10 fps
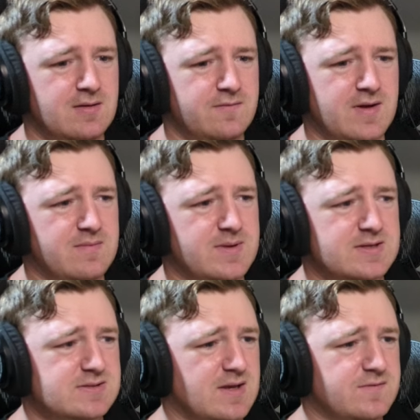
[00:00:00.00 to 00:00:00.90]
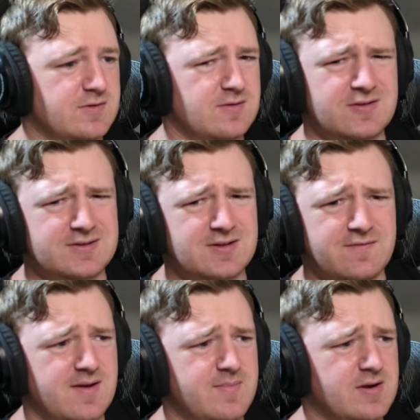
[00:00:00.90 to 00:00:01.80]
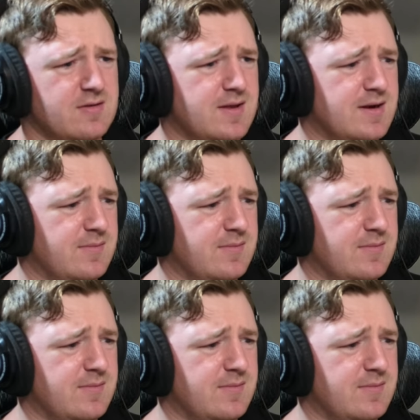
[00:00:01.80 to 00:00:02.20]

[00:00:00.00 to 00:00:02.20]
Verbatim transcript: five minutes left on like the five meter line,